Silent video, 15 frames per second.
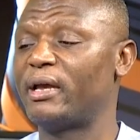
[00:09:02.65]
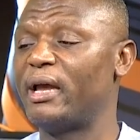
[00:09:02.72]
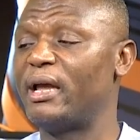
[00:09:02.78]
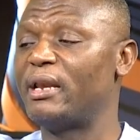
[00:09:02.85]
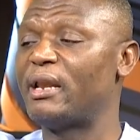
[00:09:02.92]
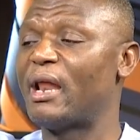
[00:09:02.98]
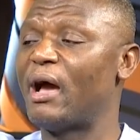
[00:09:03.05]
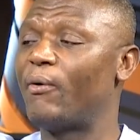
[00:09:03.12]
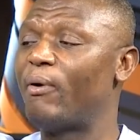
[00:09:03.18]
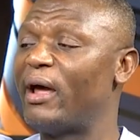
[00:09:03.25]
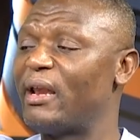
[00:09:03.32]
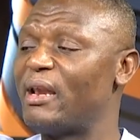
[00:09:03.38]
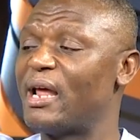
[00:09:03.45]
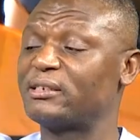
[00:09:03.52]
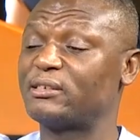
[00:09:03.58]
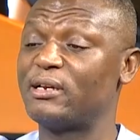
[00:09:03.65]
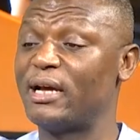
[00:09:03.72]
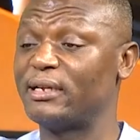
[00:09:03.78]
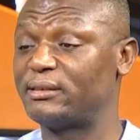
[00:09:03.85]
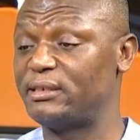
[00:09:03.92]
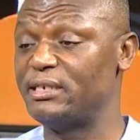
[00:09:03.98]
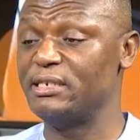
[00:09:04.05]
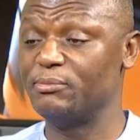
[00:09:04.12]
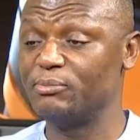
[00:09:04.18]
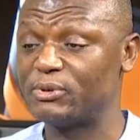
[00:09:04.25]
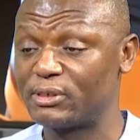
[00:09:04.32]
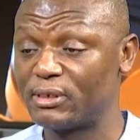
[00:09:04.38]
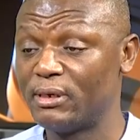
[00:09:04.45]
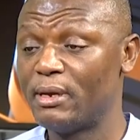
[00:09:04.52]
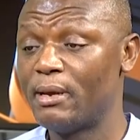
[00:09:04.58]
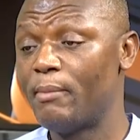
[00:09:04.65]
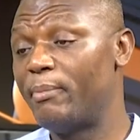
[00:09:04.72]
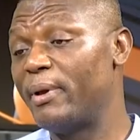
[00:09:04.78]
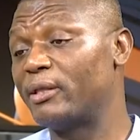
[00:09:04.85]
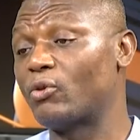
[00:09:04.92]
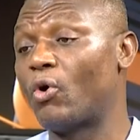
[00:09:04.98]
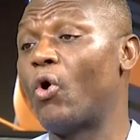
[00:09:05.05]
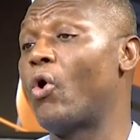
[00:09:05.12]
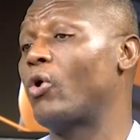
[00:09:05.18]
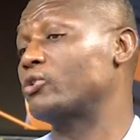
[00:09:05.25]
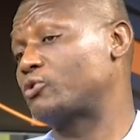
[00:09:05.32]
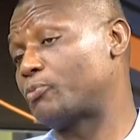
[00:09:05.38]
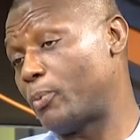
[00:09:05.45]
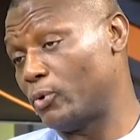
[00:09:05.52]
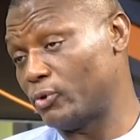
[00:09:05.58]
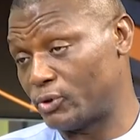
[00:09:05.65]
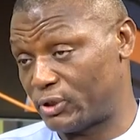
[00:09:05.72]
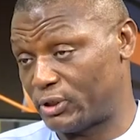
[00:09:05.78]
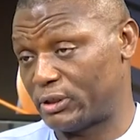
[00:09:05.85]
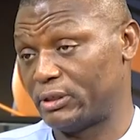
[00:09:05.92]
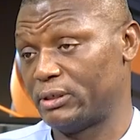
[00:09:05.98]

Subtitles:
and our national teams, but all sports.